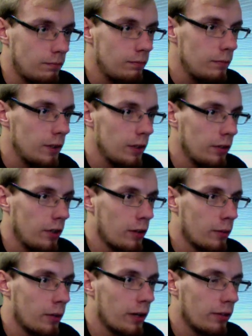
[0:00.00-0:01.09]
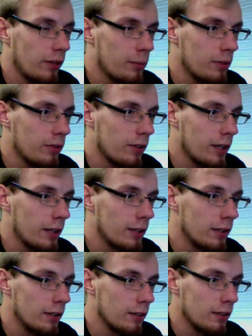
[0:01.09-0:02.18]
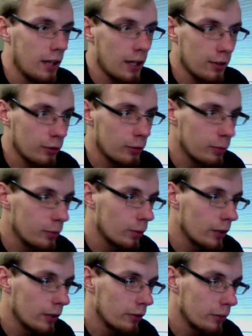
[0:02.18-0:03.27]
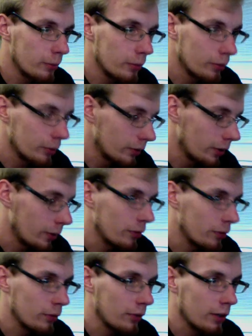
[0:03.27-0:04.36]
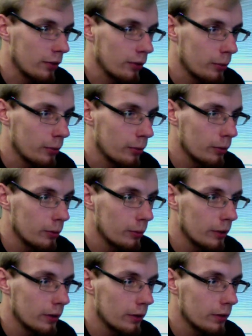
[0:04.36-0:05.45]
Because otherwise I'd be saying edge loop tool, edge loop tool. Always use the edge loop tool, but